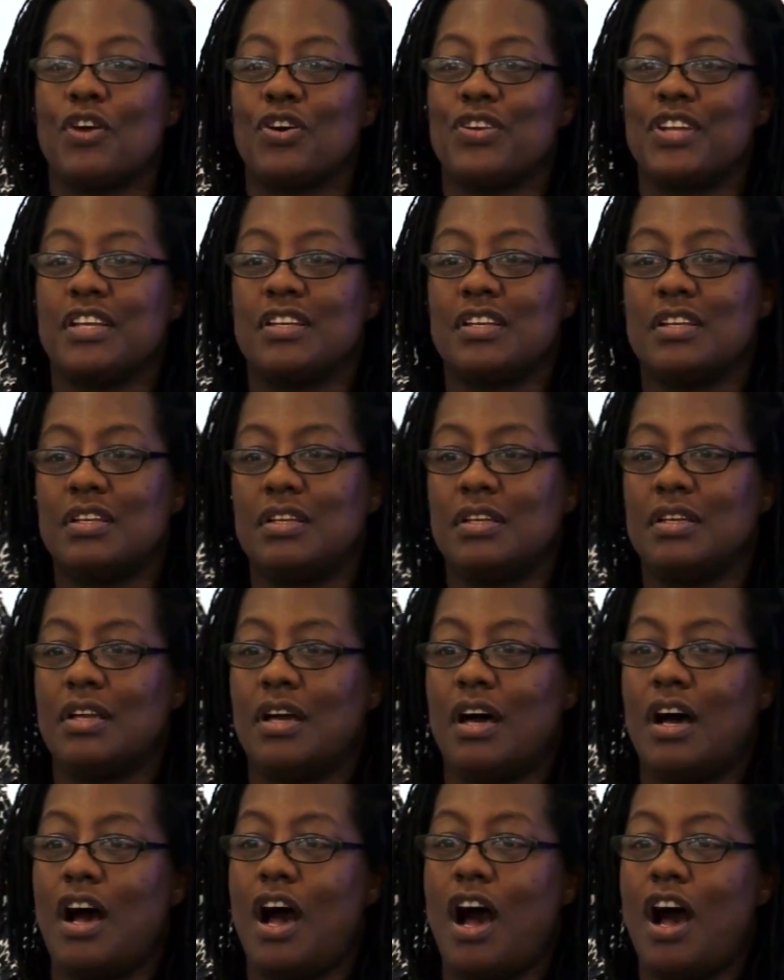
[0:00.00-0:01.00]
got an onion.
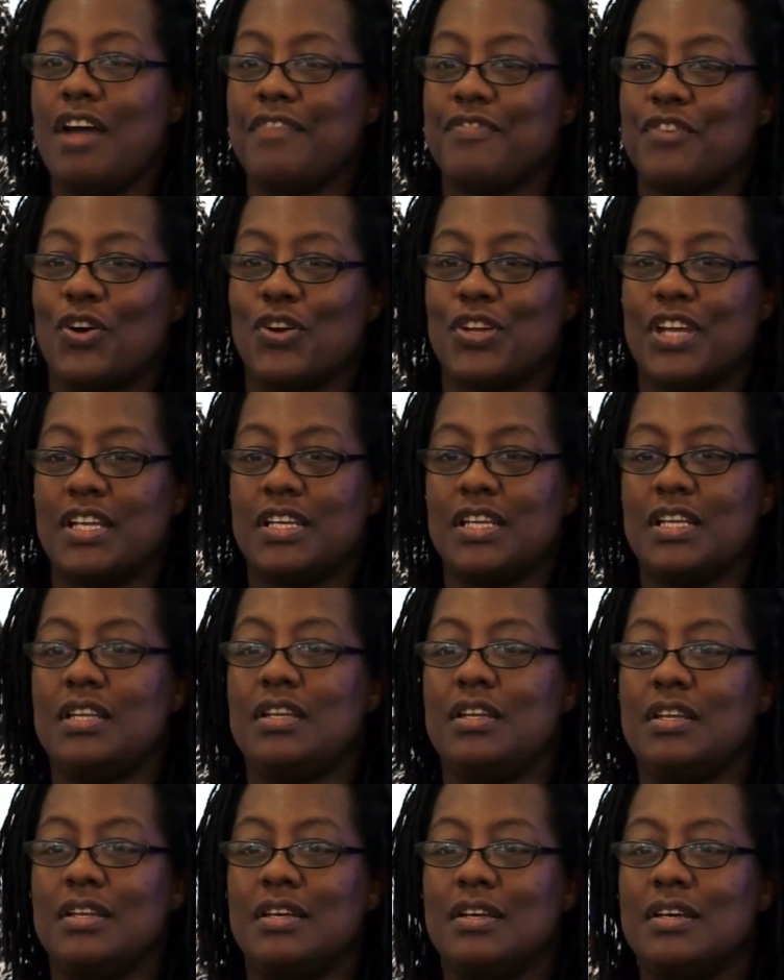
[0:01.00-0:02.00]
I've got an onion.